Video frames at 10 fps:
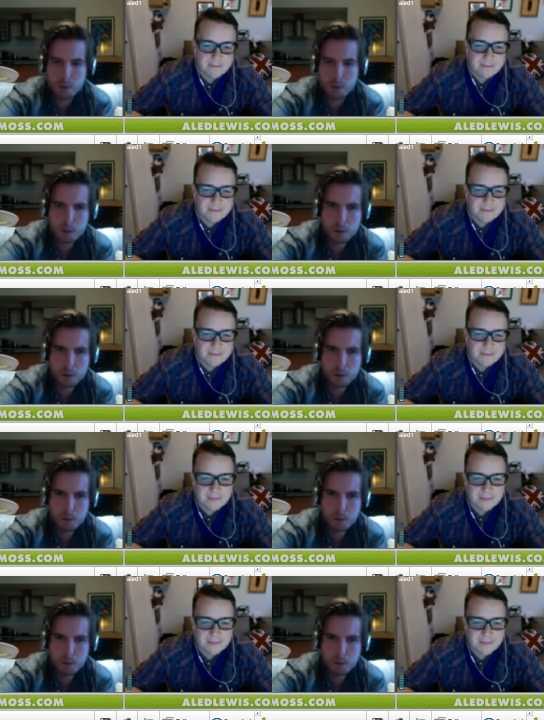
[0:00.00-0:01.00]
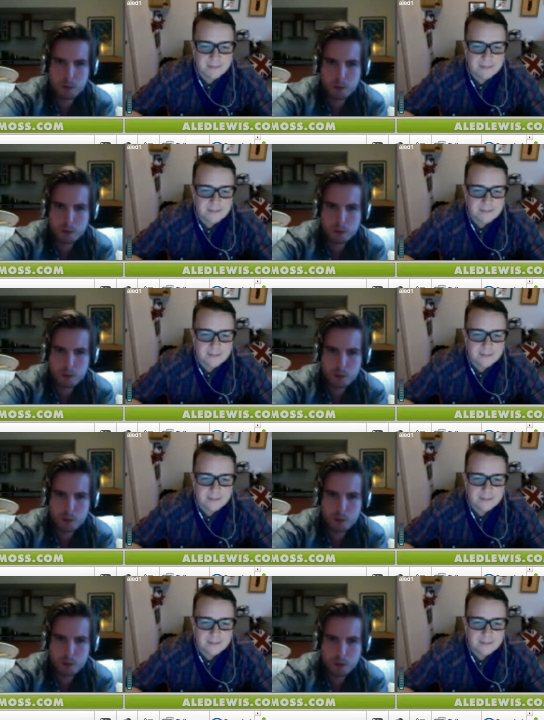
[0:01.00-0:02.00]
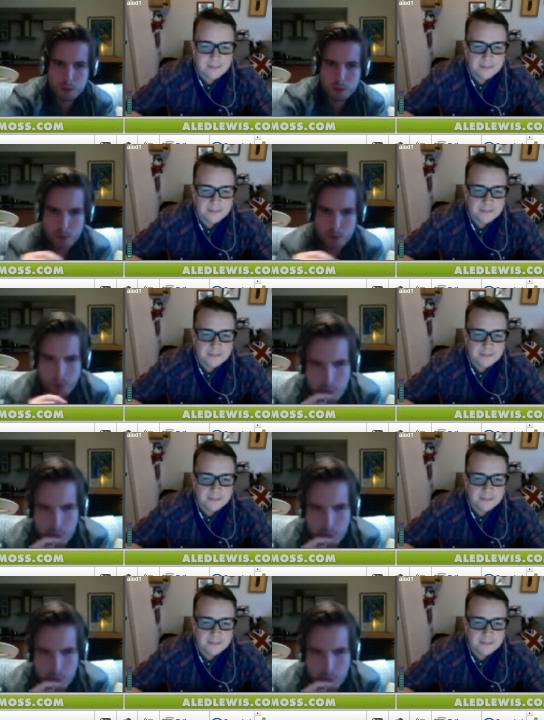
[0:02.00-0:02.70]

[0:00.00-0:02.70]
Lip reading: No one is speaking in this clip.